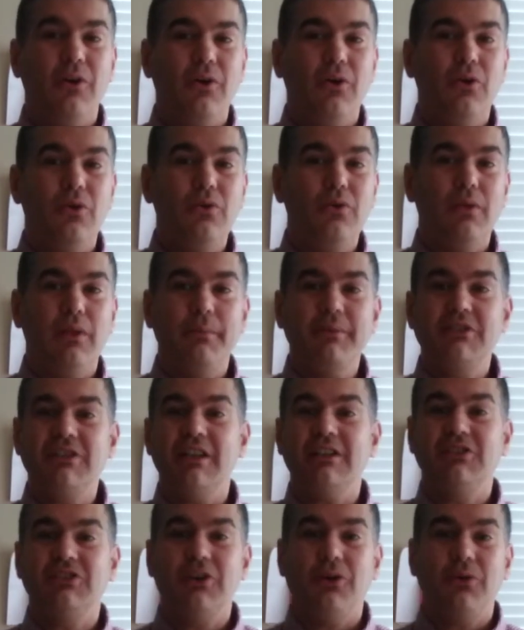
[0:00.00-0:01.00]
Let me see
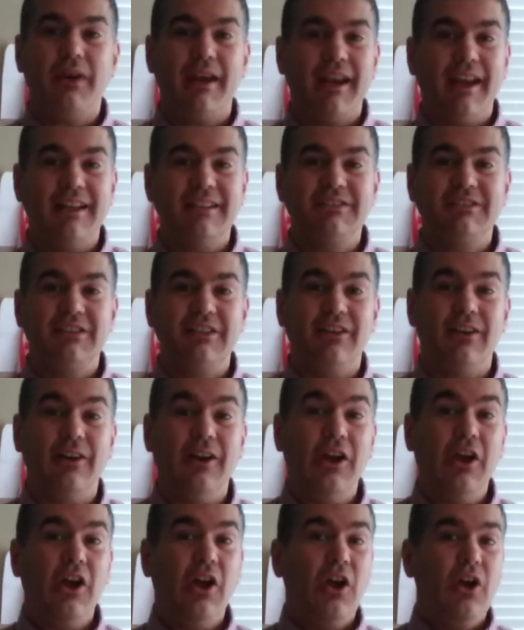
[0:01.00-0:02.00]
a show of hands here.
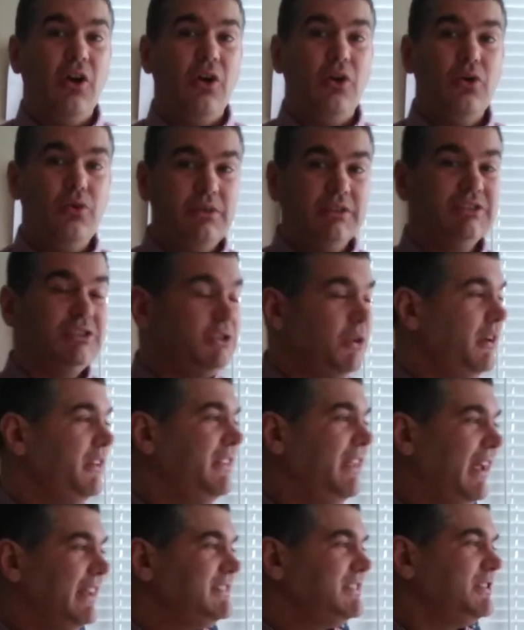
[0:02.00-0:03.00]
Who enjoyed
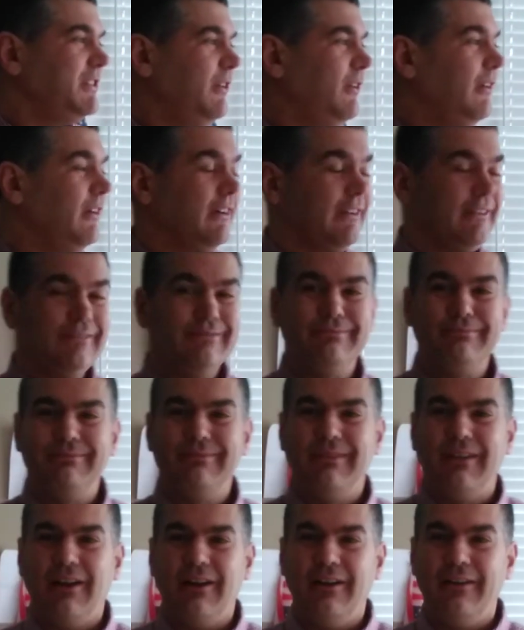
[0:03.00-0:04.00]
that song,
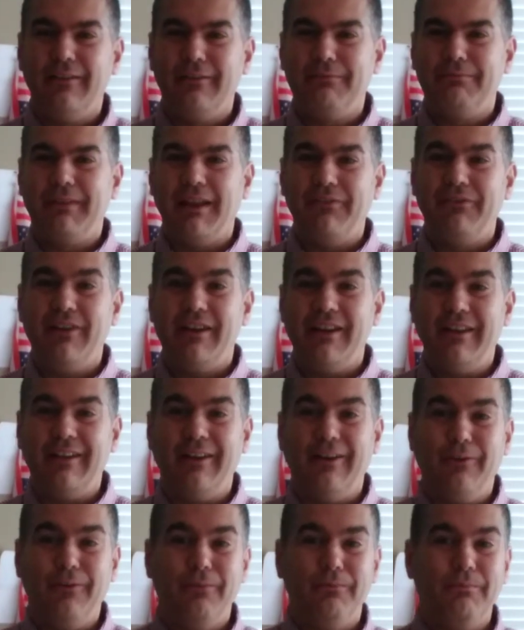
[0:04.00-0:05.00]
that
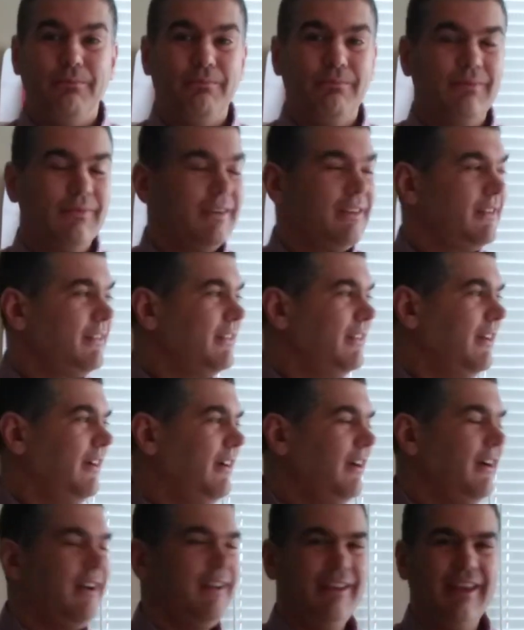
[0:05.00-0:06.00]
video?
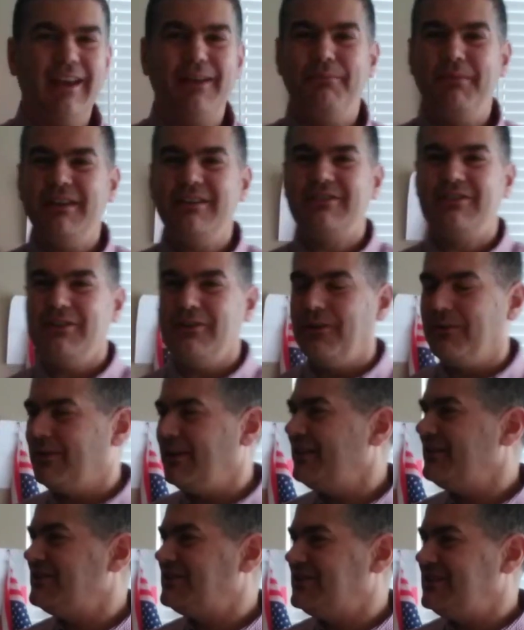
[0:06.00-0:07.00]
Yeah, me too. I'm
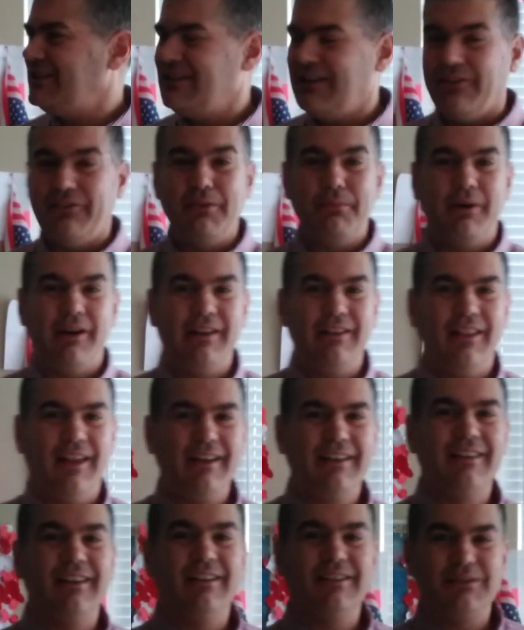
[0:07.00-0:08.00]
glad to see everybody
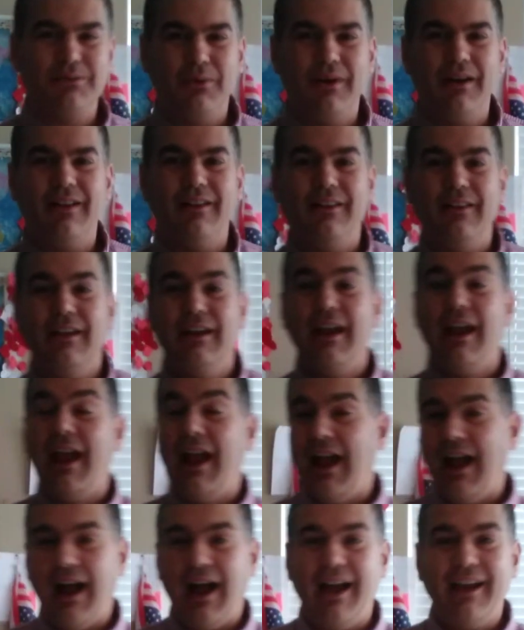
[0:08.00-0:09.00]
liked it as well.
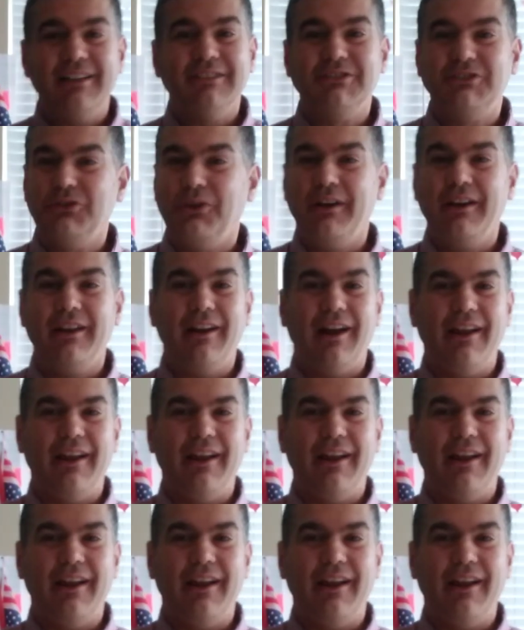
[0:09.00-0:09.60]
I enjoyed it.